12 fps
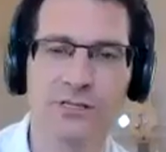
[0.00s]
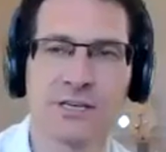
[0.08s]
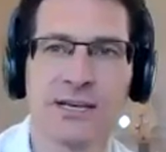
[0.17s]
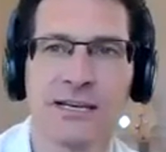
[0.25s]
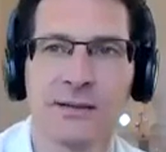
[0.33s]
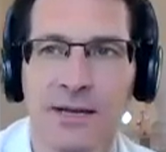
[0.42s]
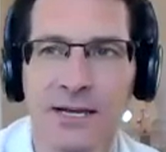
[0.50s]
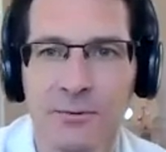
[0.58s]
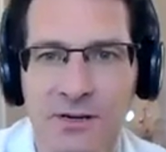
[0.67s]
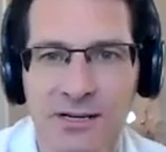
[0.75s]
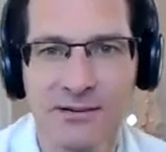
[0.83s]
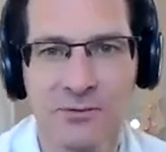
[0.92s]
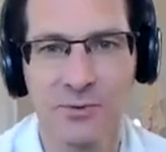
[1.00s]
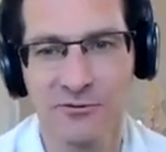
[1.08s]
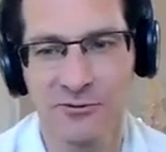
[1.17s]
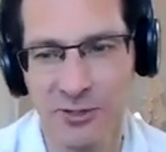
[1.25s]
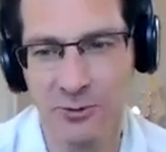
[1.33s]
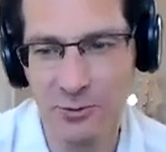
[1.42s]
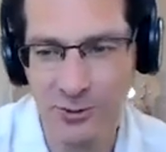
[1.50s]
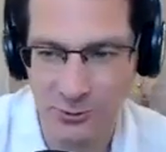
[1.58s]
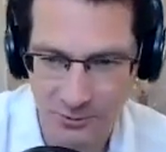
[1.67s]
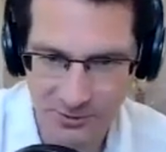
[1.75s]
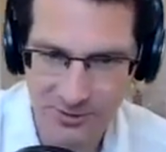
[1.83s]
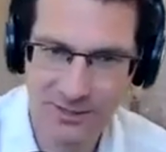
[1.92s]
a day in May, we're going to have a bit of a roll
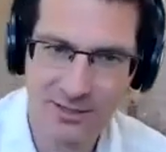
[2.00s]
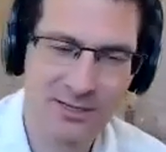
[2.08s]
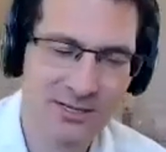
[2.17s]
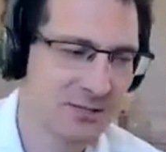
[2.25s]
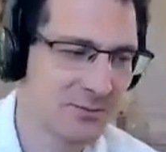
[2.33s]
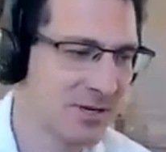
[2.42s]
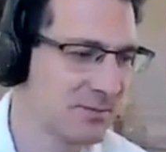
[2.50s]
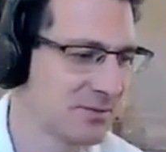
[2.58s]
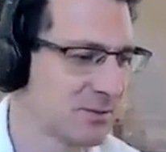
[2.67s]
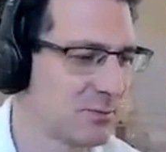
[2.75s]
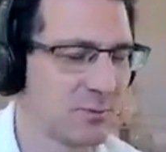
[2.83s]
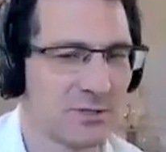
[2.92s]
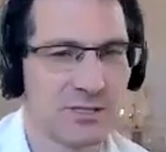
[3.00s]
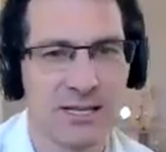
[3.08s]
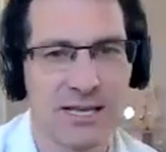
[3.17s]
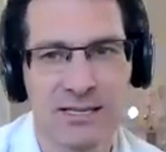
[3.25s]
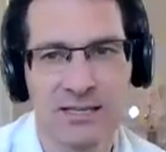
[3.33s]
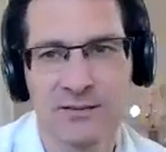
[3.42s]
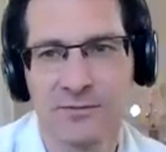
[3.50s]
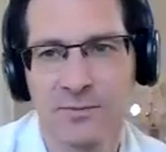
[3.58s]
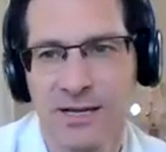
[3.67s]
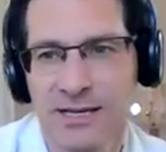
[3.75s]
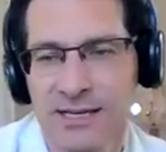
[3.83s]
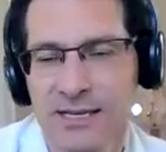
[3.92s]
call as we're coming towards the end of
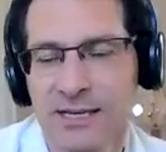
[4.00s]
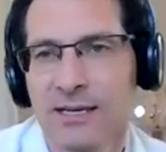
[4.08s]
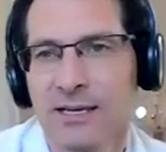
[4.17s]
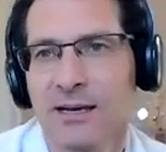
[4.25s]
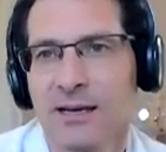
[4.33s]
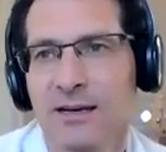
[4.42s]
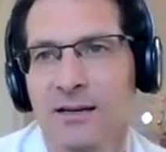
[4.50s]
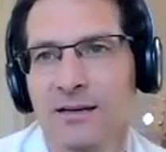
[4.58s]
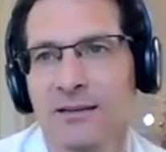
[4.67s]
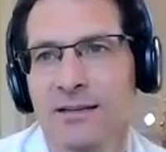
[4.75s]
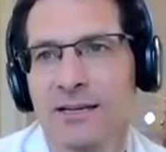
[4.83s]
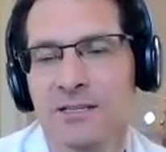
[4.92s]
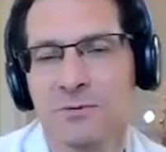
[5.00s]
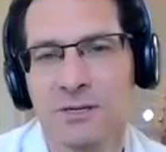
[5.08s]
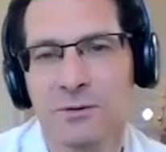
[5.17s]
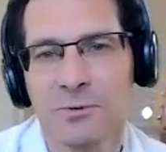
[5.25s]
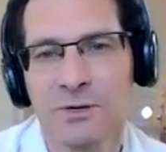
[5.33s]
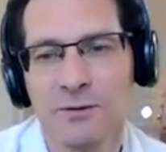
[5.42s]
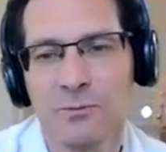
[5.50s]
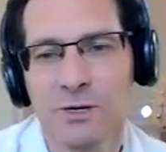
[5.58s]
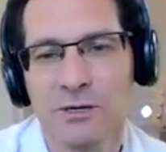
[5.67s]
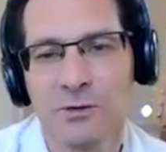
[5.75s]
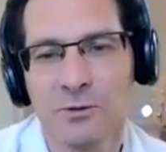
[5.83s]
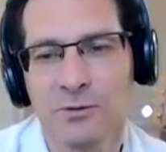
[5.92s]
May. Next week, we
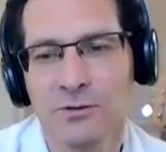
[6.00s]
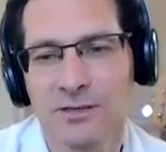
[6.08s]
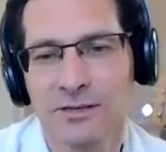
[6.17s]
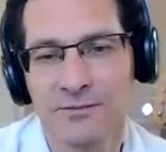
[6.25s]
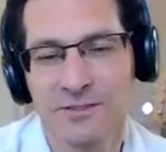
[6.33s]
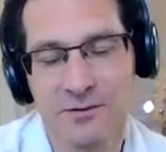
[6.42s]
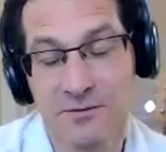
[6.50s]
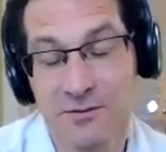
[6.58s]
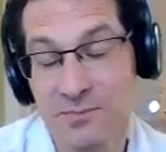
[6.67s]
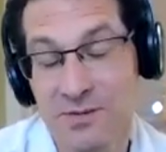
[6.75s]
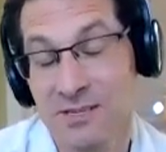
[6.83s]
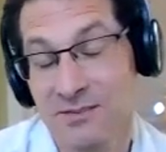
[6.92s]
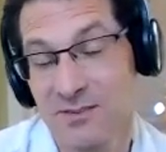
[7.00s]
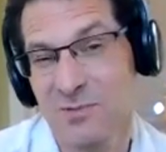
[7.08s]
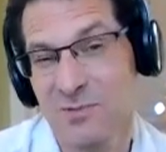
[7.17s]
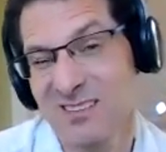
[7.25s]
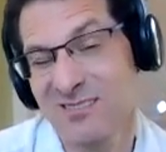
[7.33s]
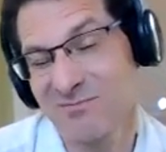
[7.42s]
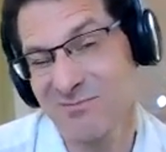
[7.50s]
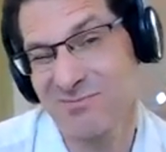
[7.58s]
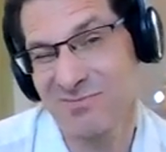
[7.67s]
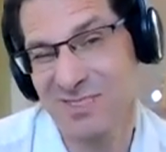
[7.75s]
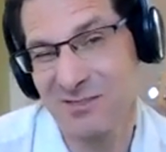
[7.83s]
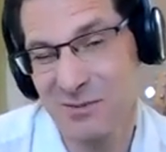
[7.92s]
will. If
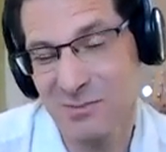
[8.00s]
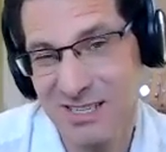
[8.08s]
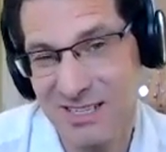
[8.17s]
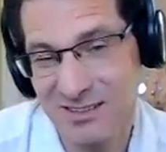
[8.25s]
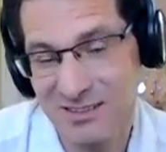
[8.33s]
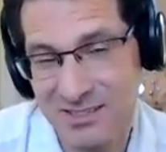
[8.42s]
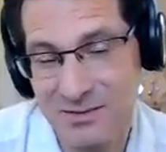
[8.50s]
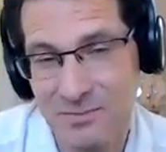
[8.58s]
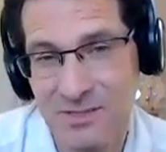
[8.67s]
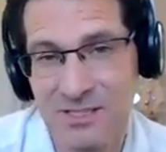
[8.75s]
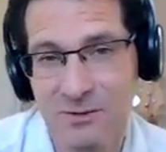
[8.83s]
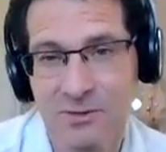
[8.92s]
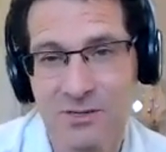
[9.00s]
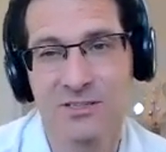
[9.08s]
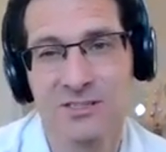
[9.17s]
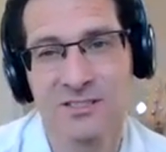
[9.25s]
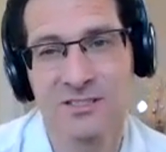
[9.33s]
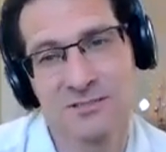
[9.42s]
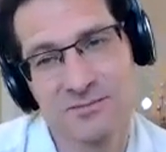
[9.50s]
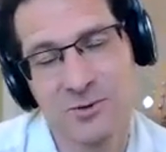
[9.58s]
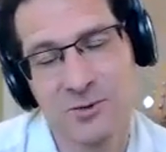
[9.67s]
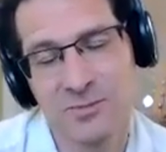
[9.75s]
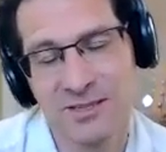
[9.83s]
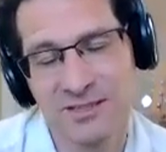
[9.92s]
you've been like submitting your words,
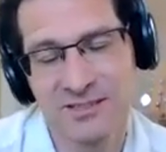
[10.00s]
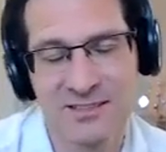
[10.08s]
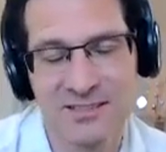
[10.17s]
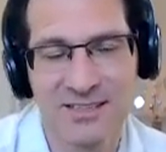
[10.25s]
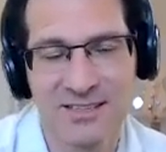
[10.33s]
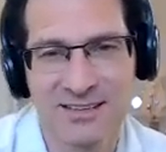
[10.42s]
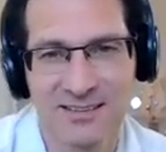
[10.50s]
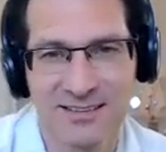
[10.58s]
pop into the